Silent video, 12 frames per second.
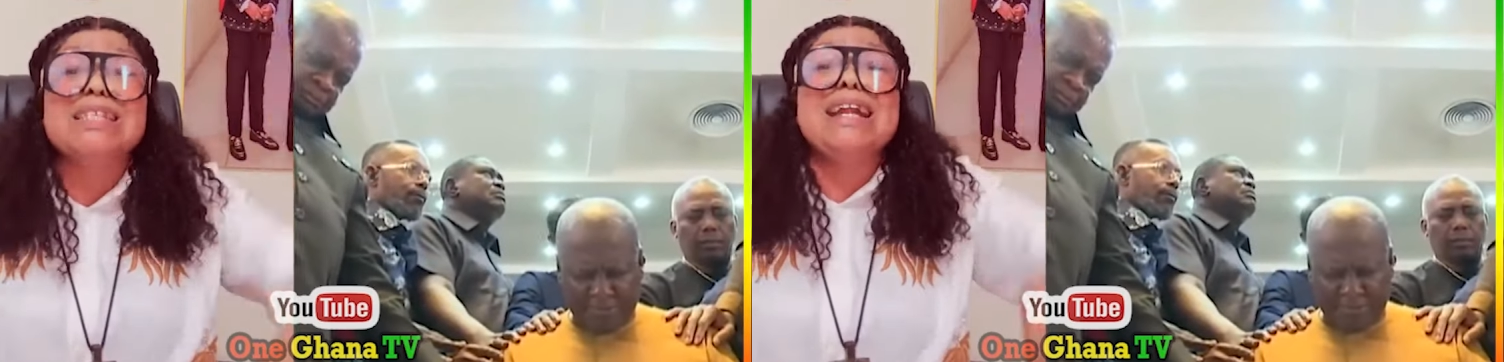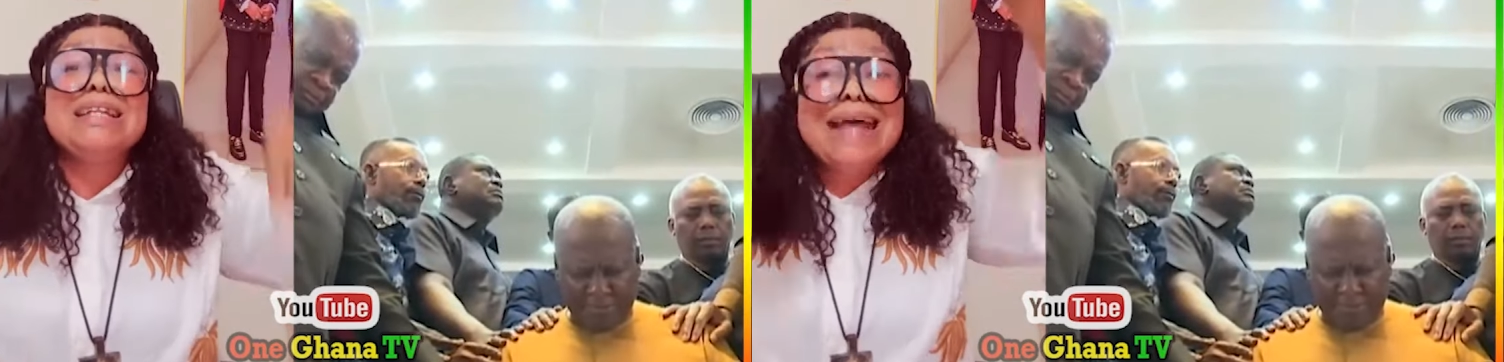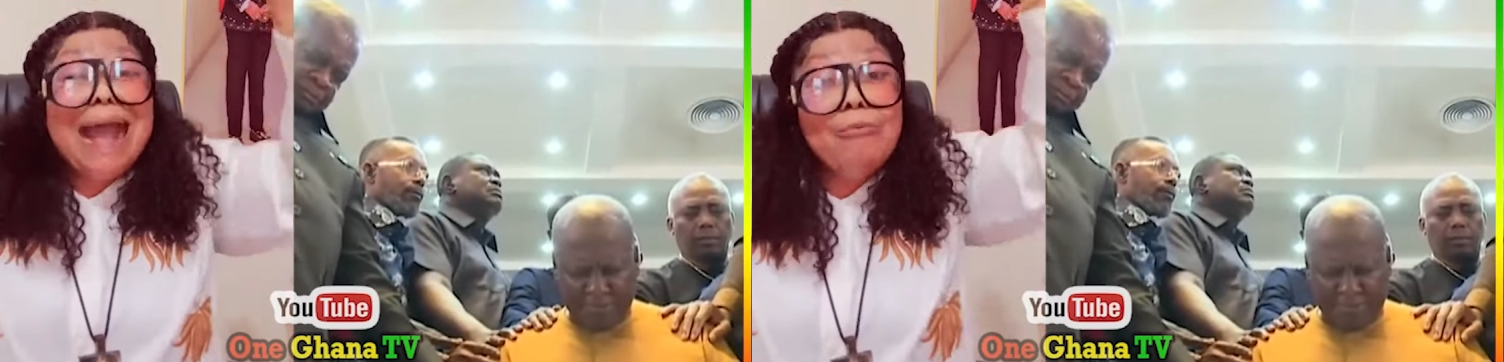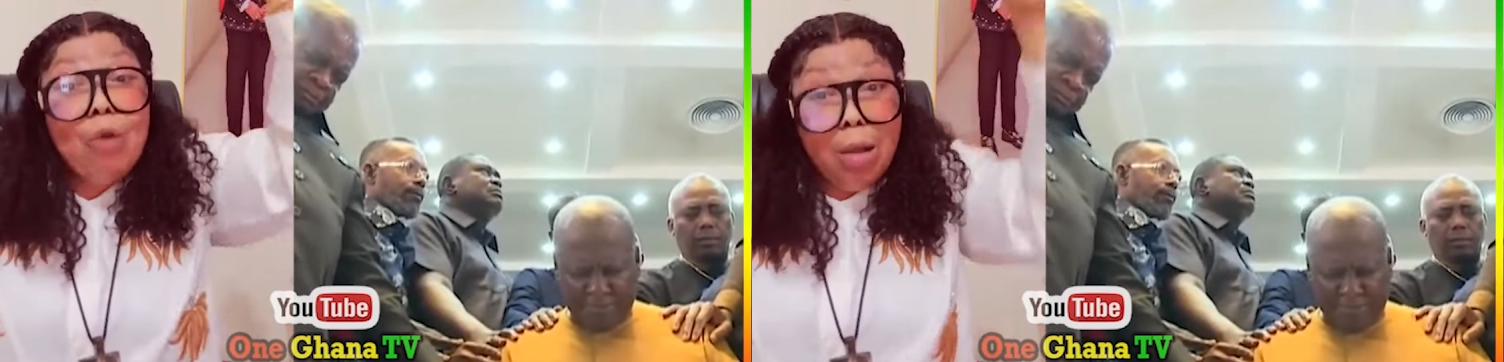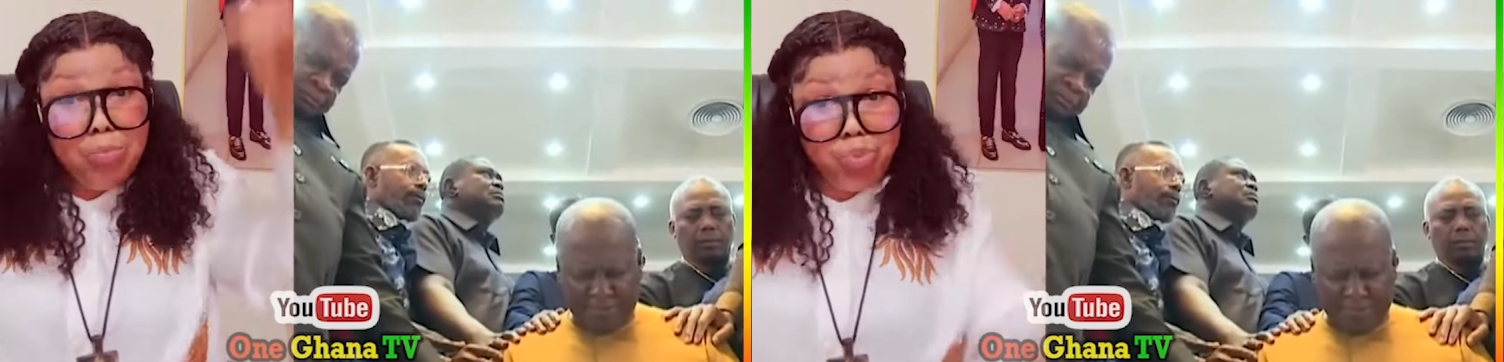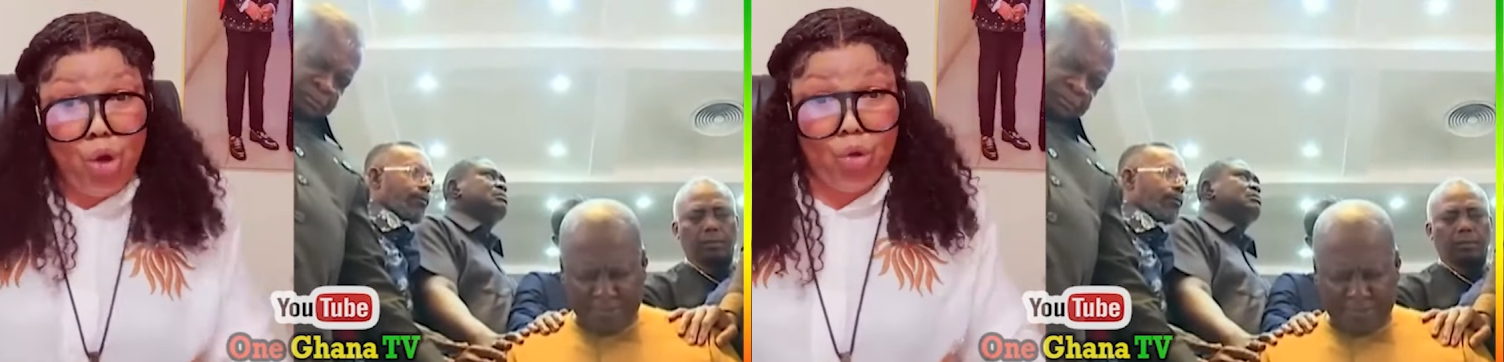Speaker 1: the time wa
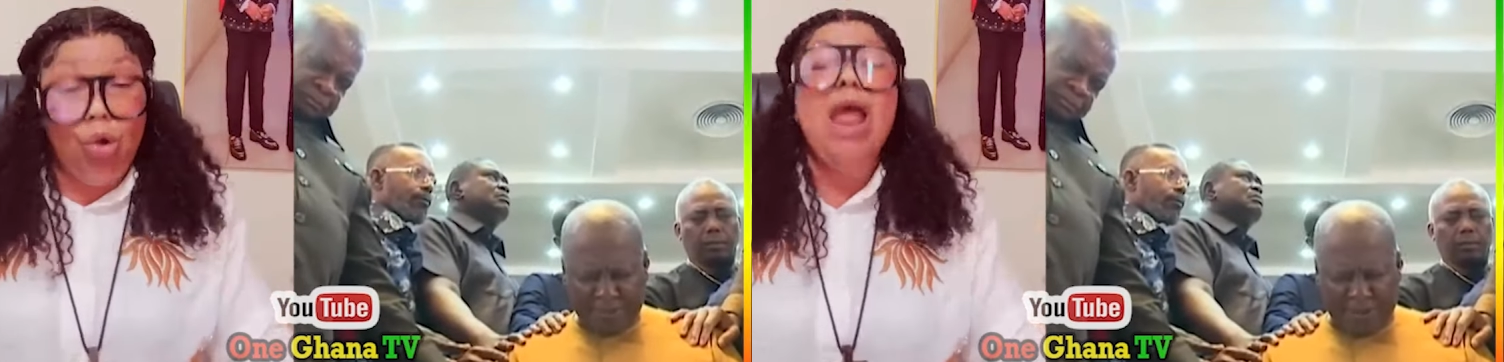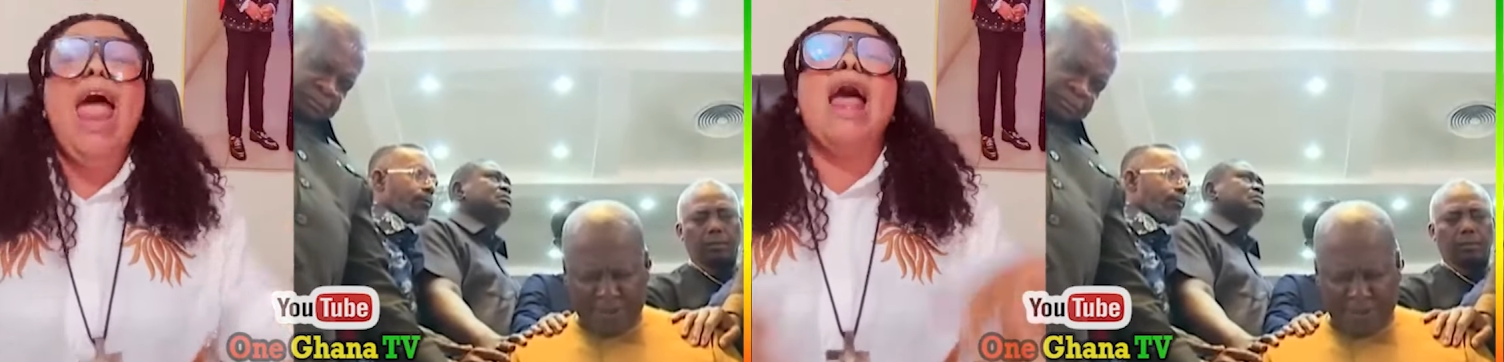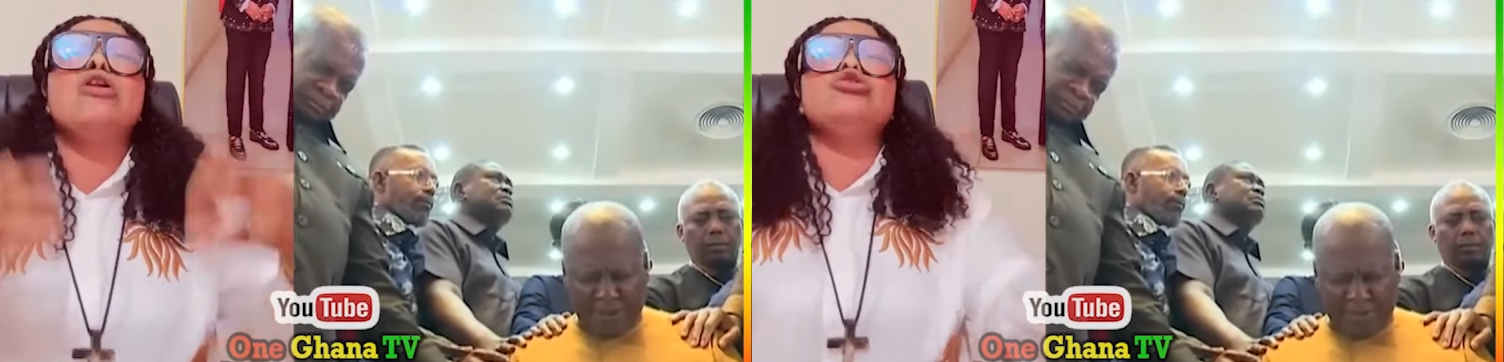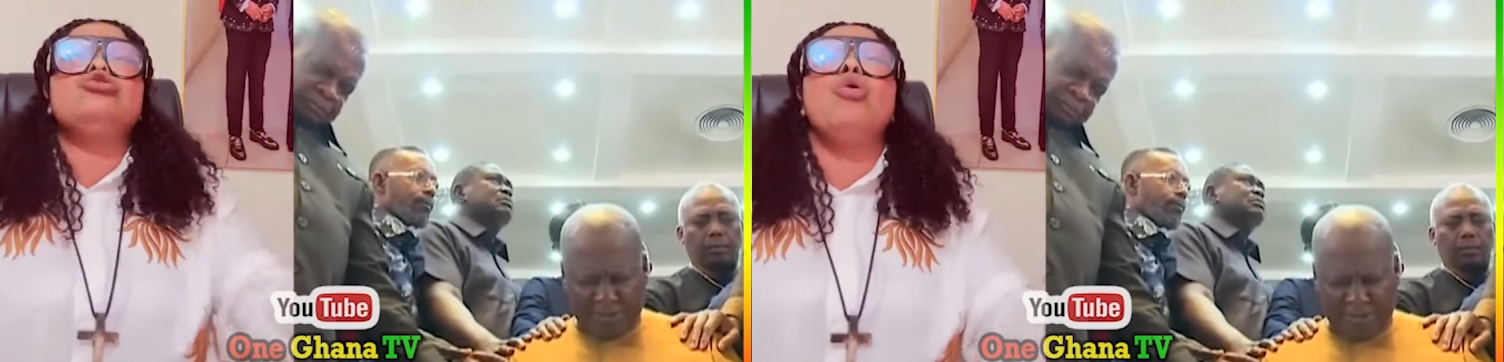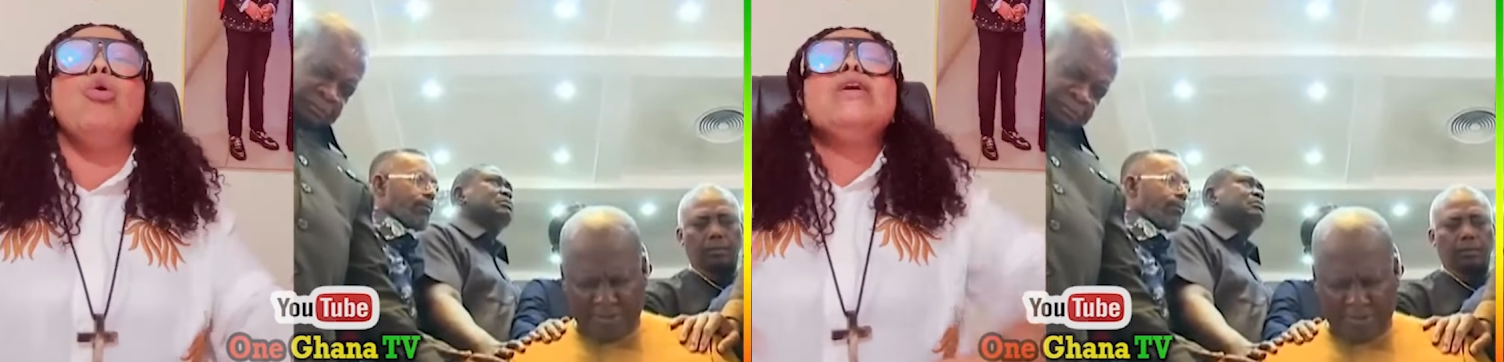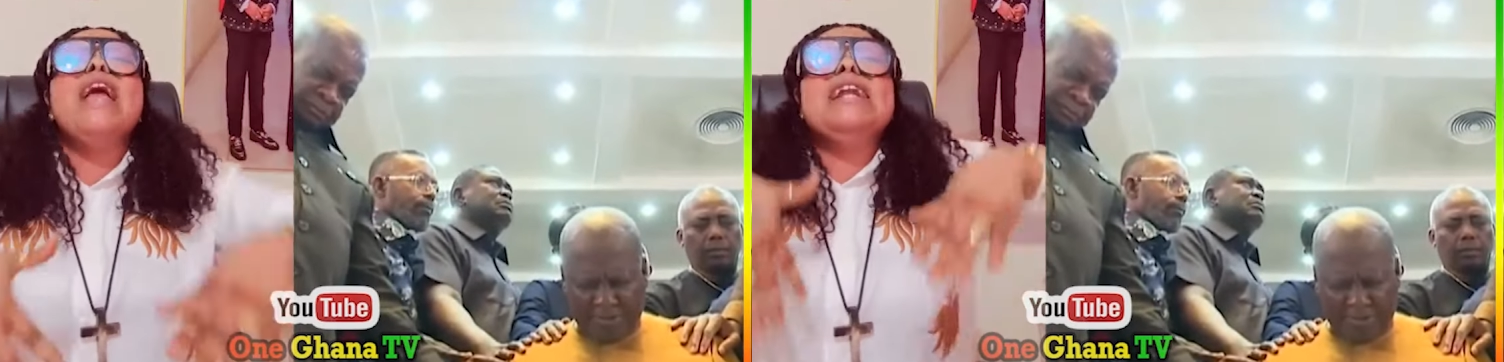bono eno so wo ye de